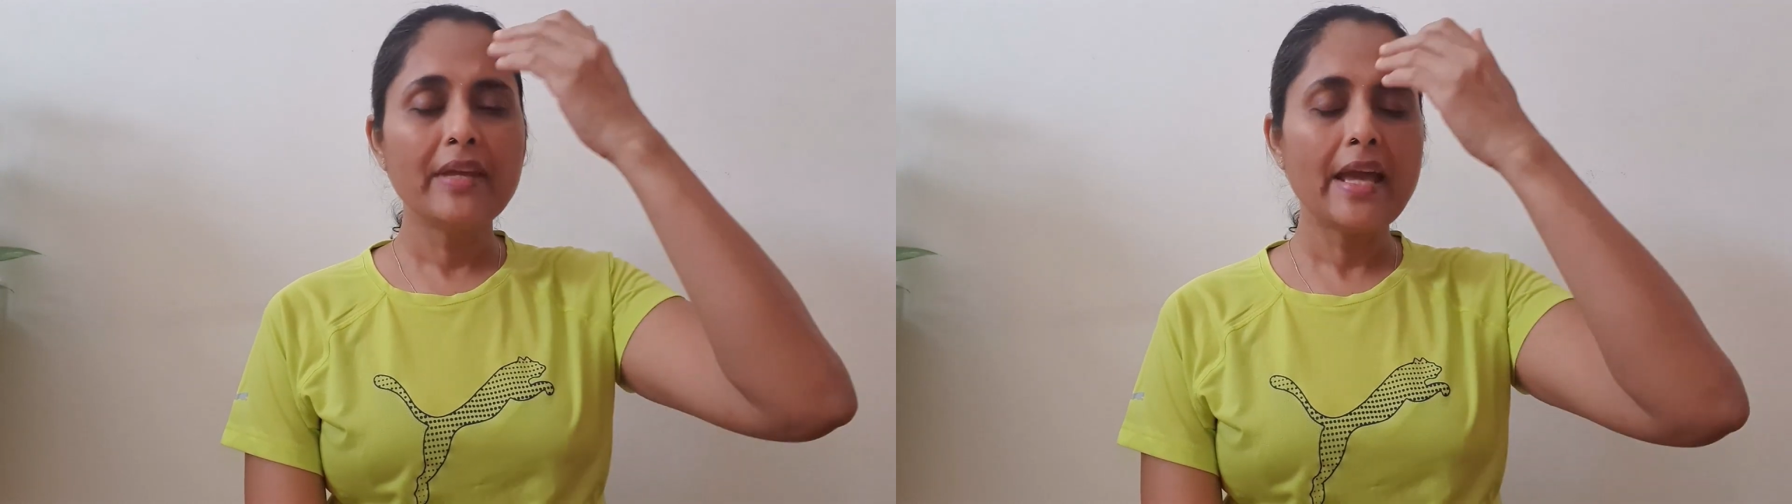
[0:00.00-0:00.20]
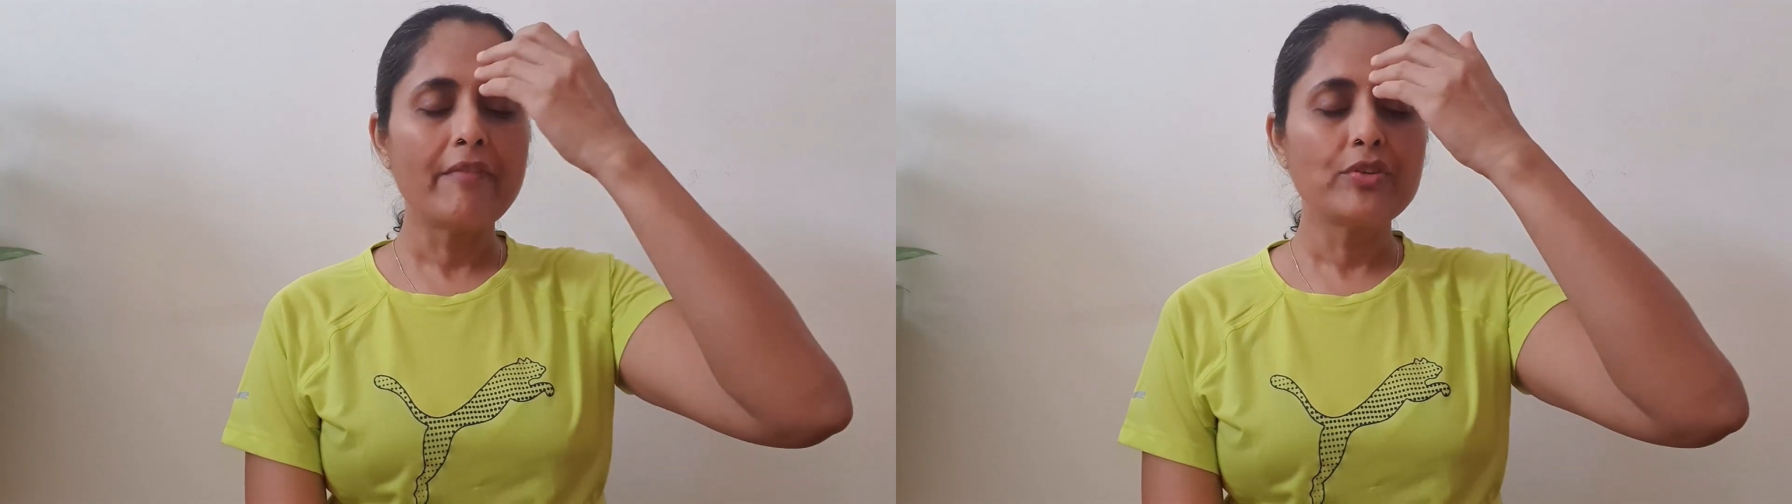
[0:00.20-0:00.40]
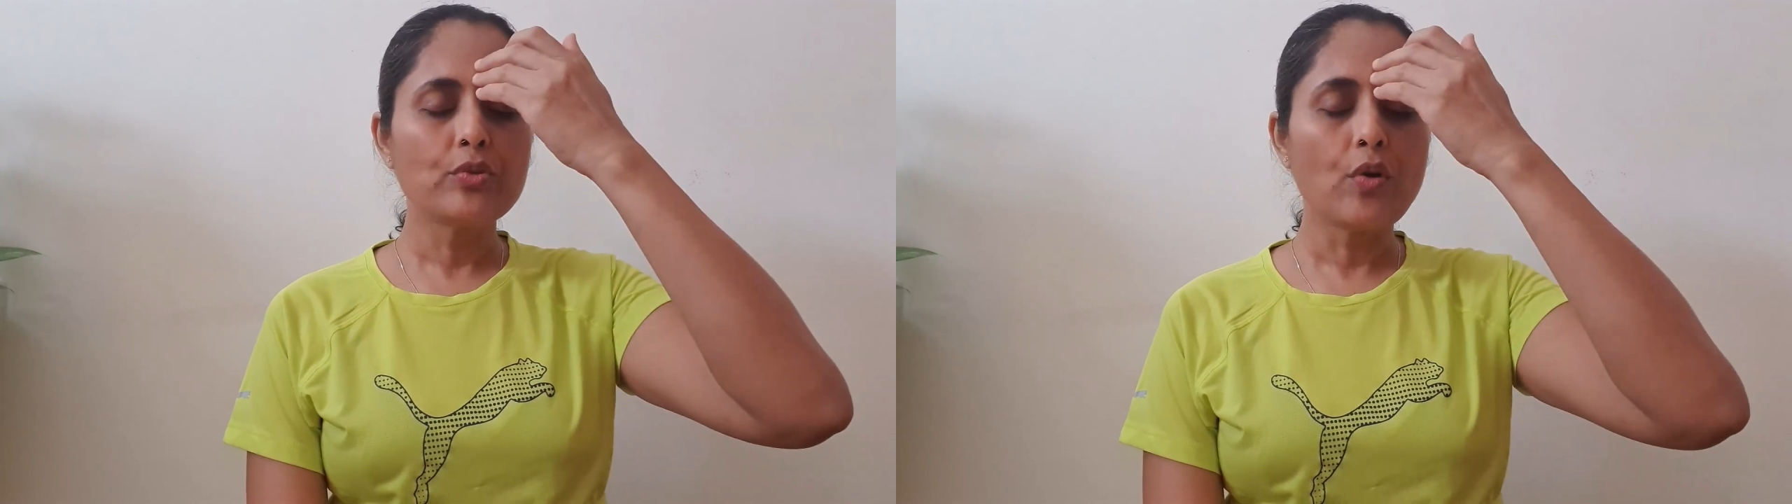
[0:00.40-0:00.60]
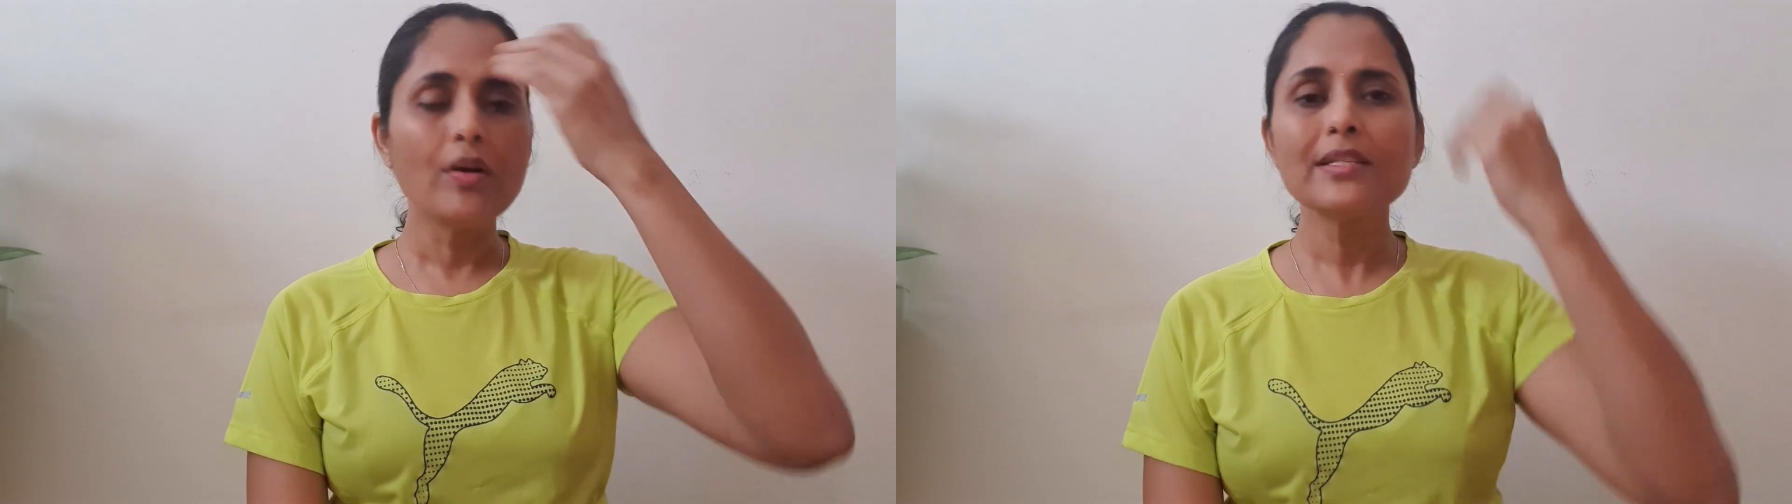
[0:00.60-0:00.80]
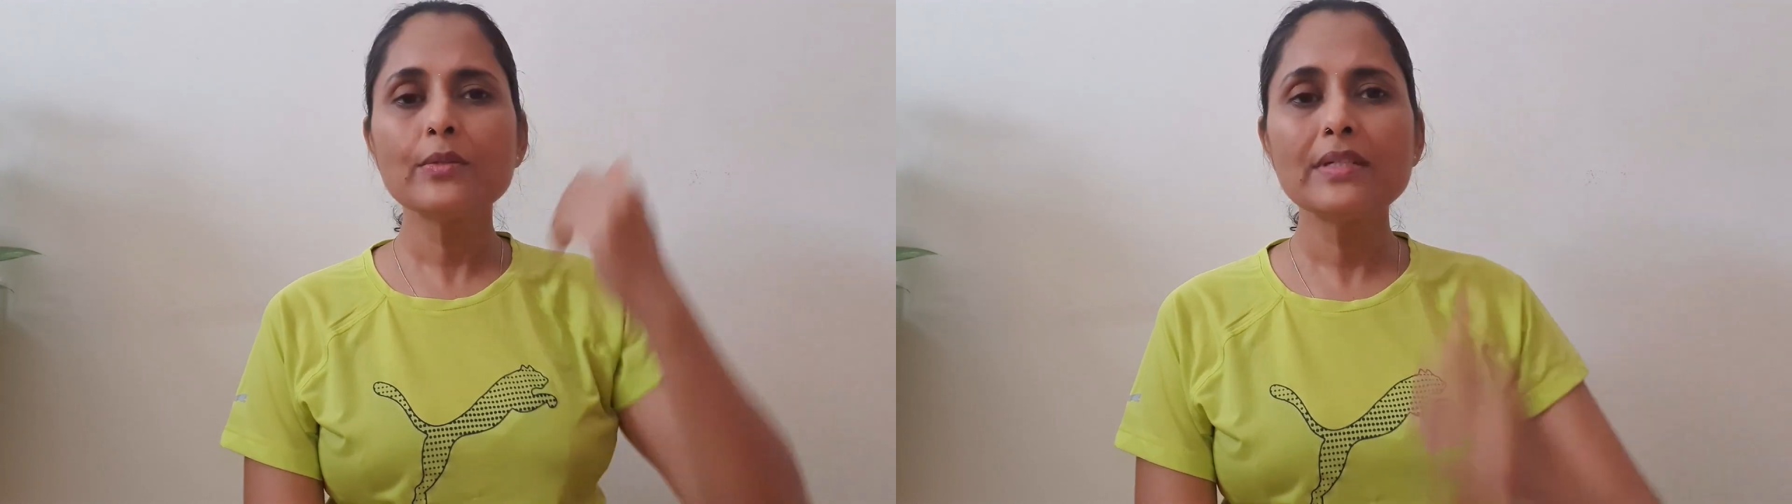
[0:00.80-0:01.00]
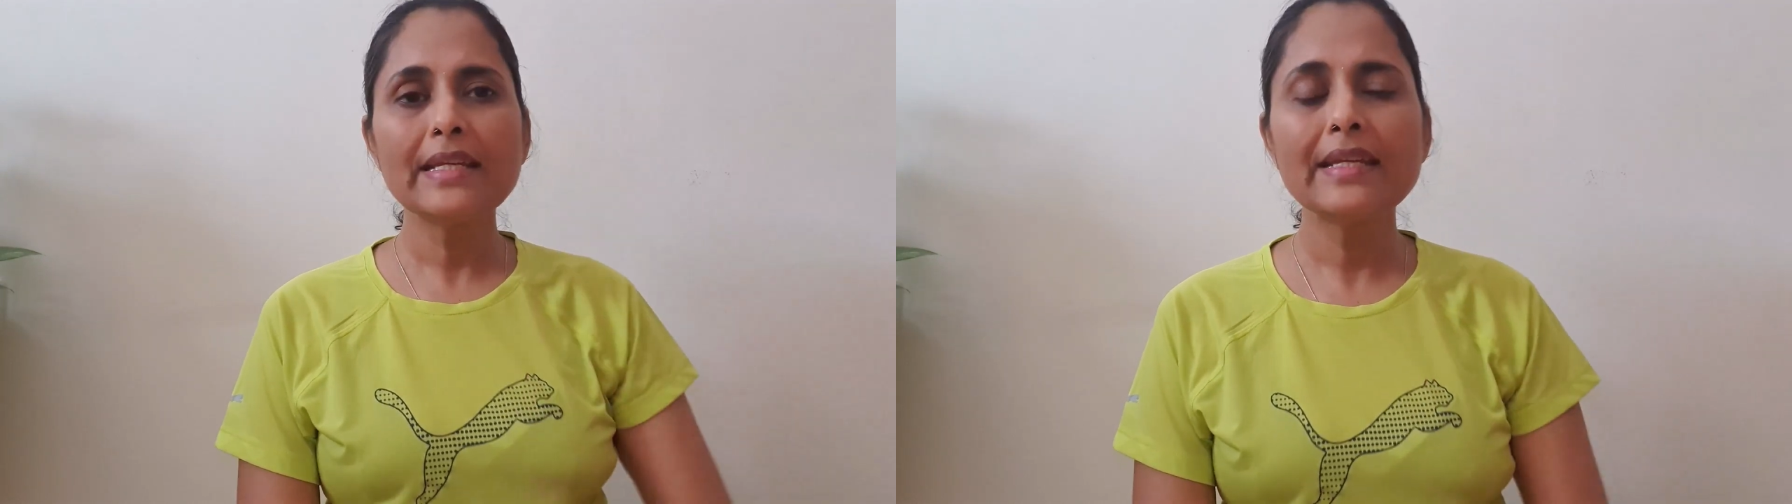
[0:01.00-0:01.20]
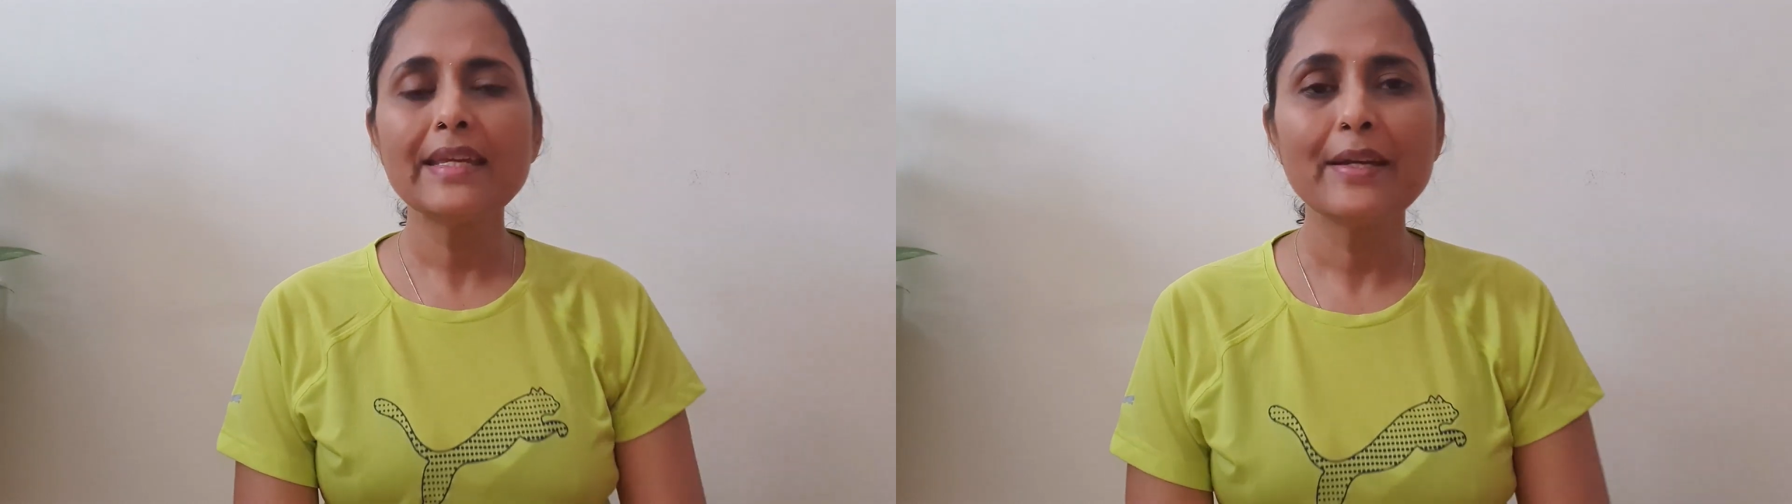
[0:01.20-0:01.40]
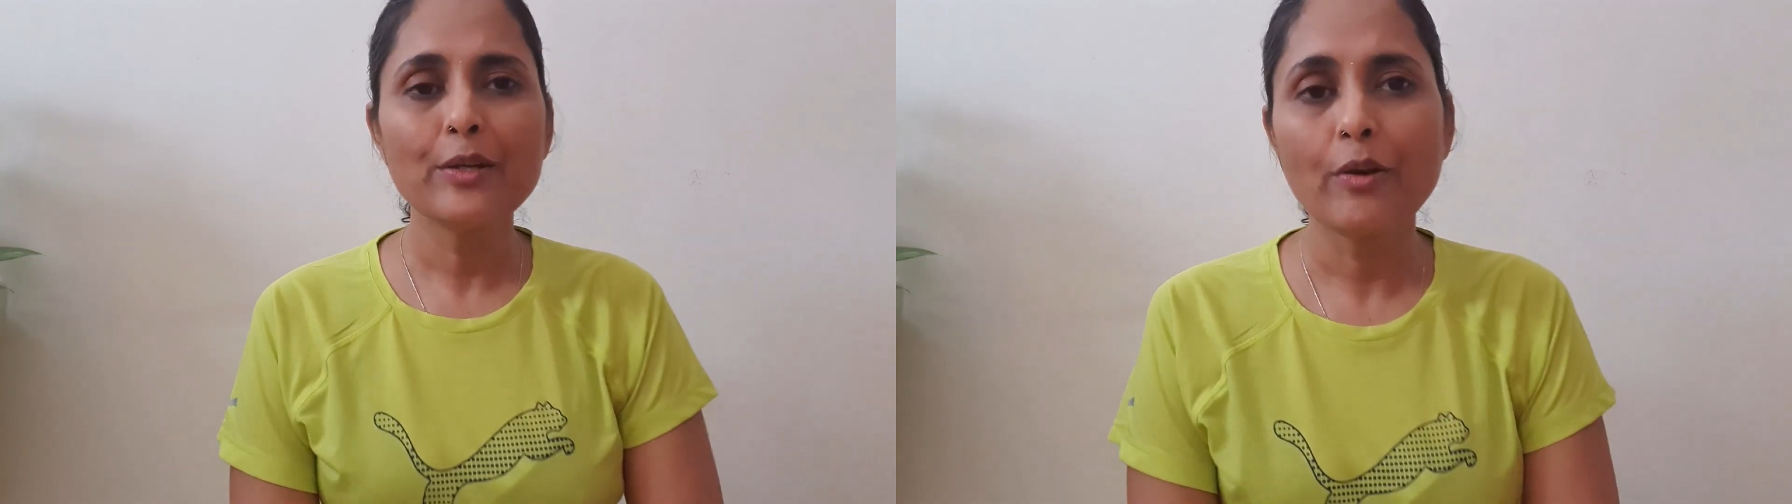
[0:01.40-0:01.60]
we have to also take care